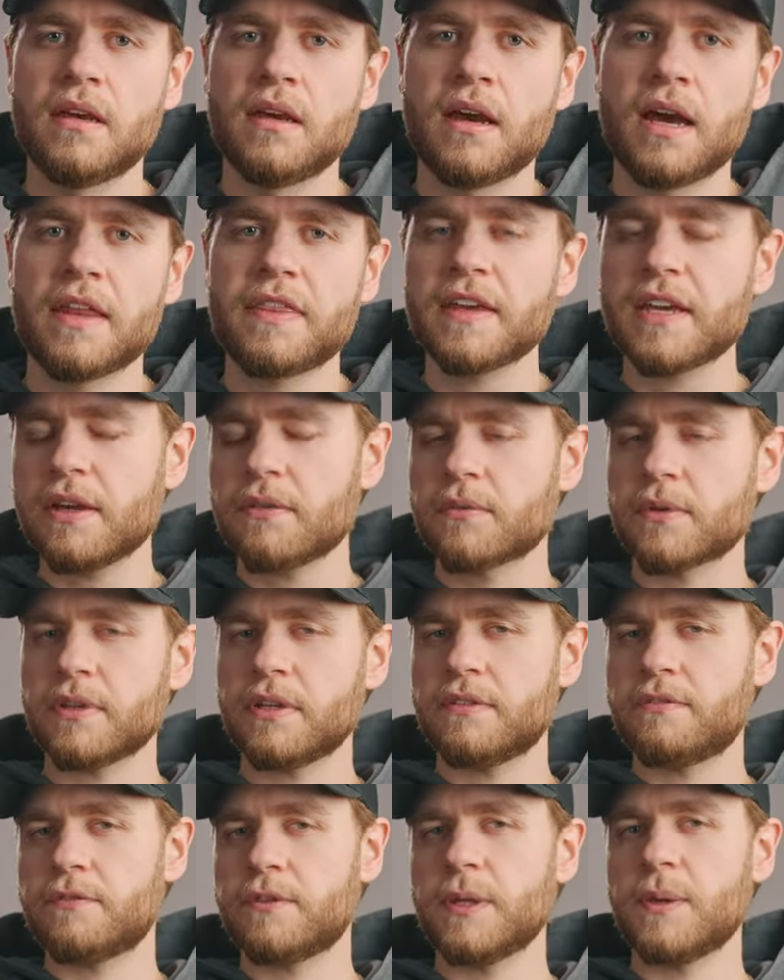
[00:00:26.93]
I think it
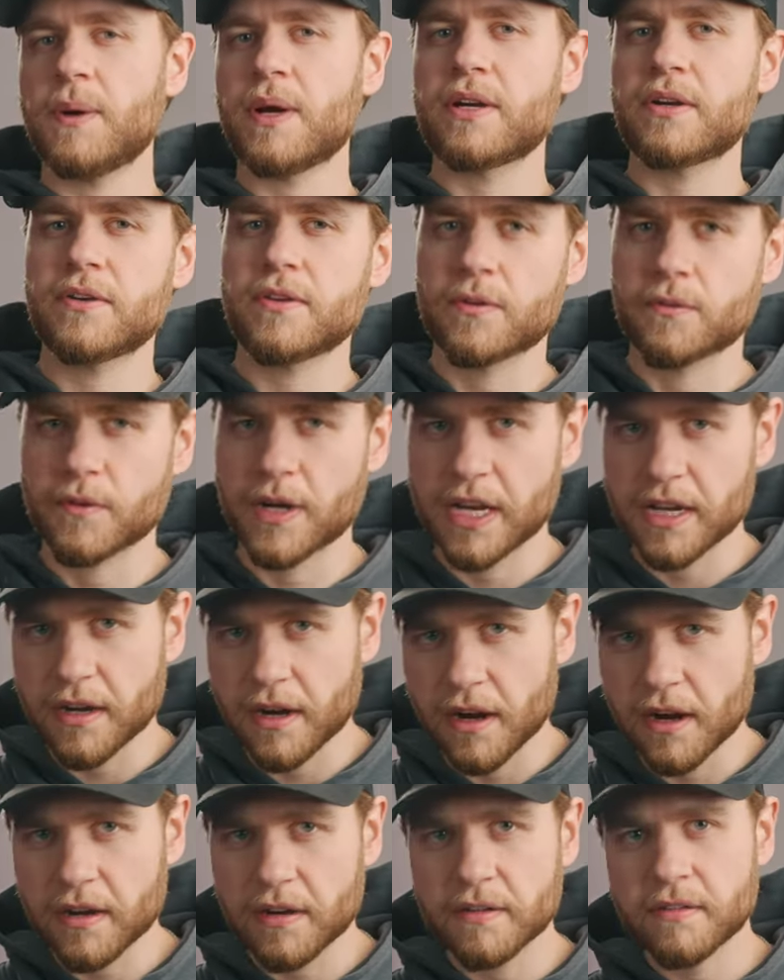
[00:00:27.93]
really flew under the
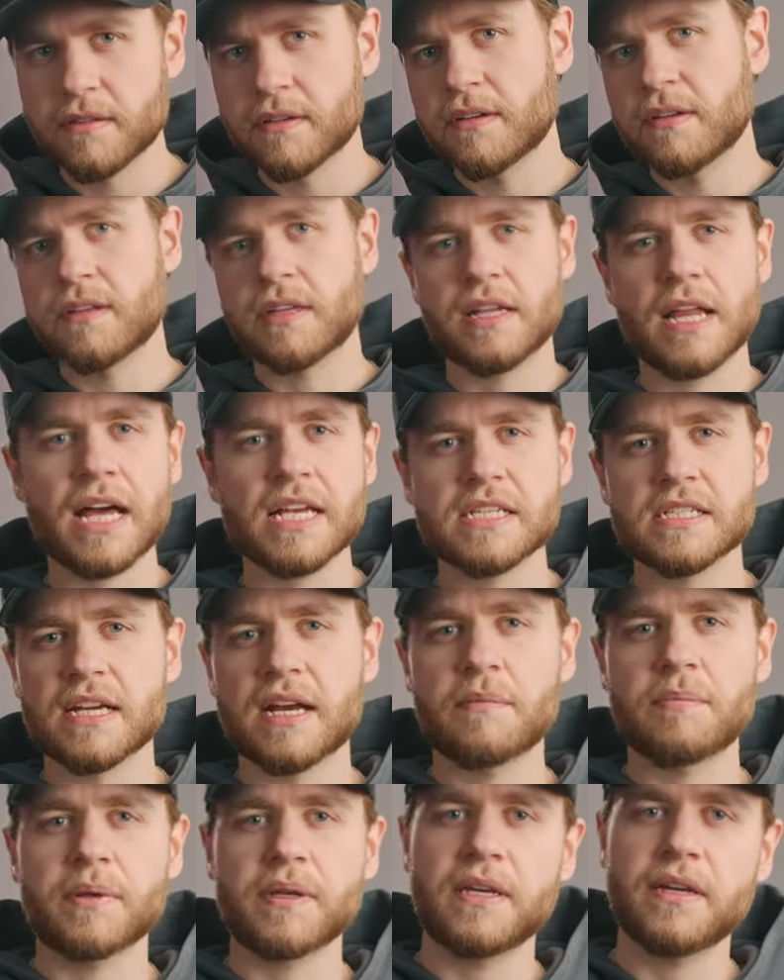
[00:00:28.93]
radar the last
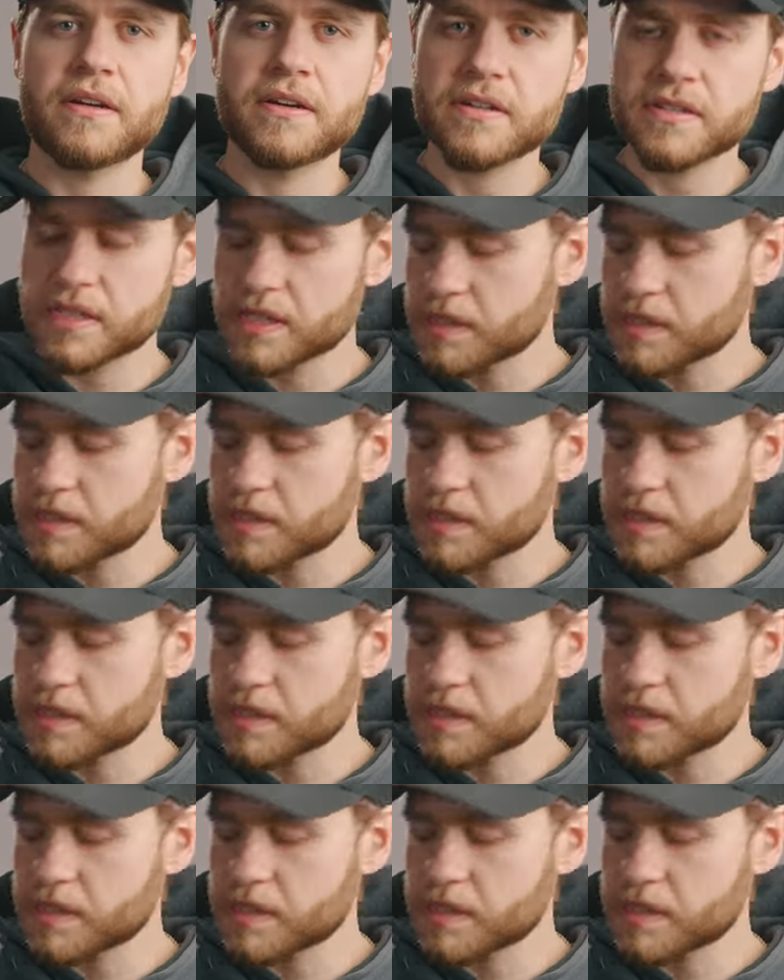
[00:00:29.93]
couple years,